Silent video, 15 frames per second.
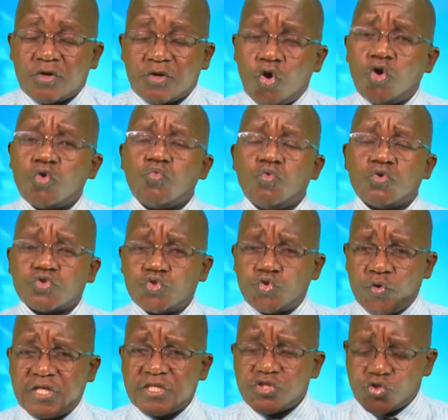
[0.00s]
God was
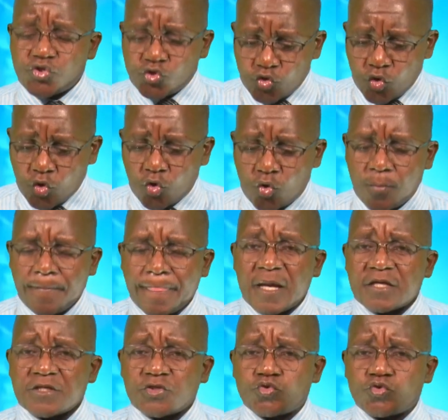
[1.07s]
doing so
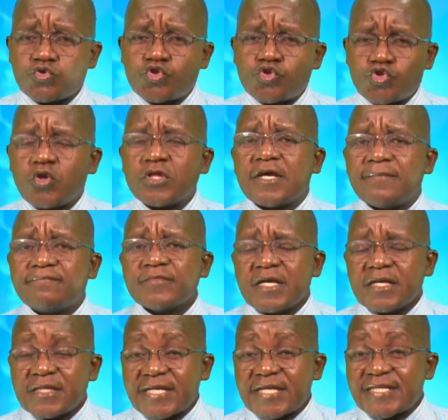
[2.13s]
to show them
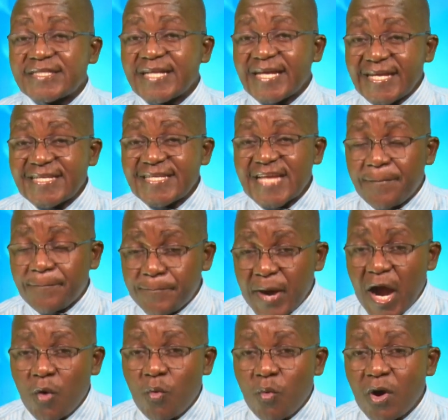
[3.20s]
that He is a
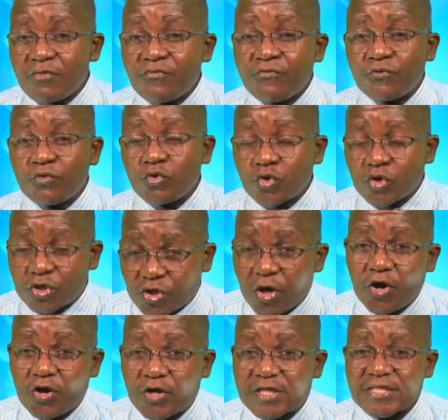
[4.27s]
powerful
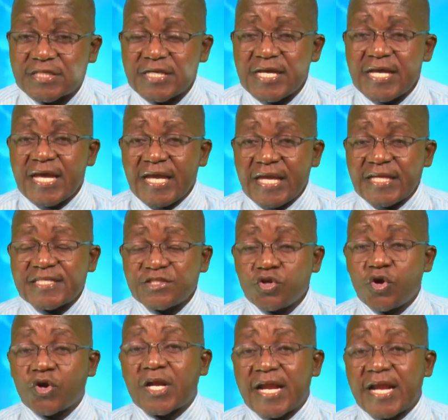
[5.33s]
God. He is
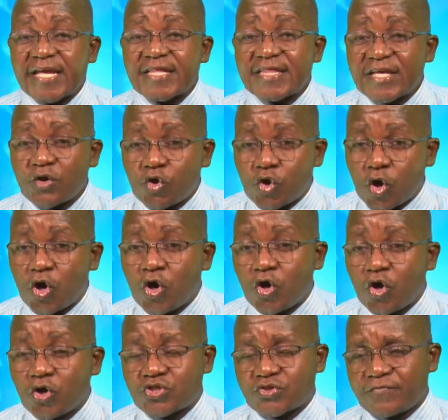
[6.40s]
not like the
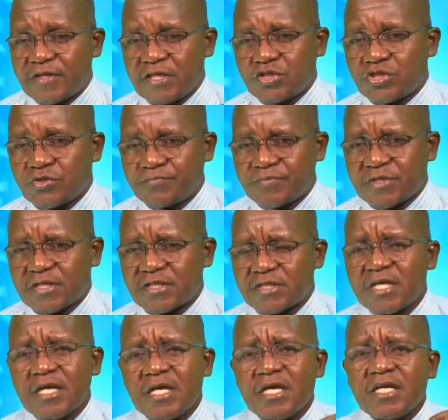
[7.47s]
gods of the Egyptians.
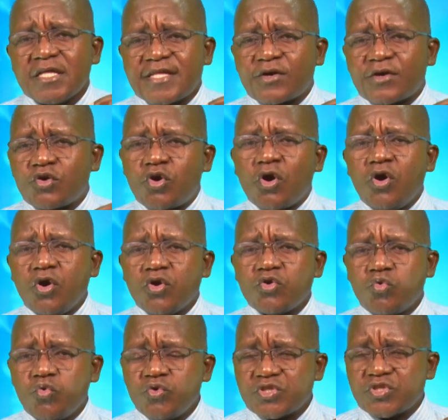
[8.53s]
The God
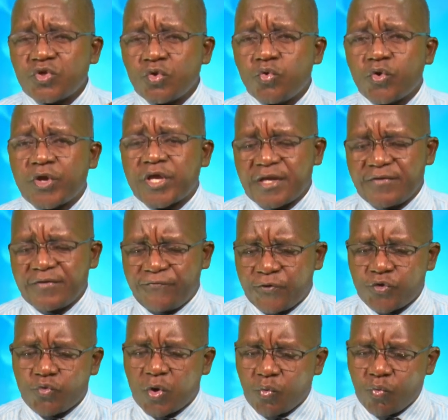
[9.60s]
who is looking for
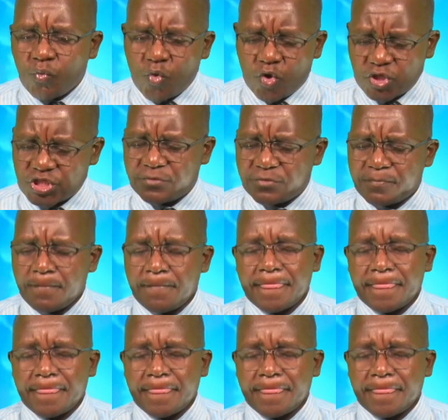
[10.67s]
your worship,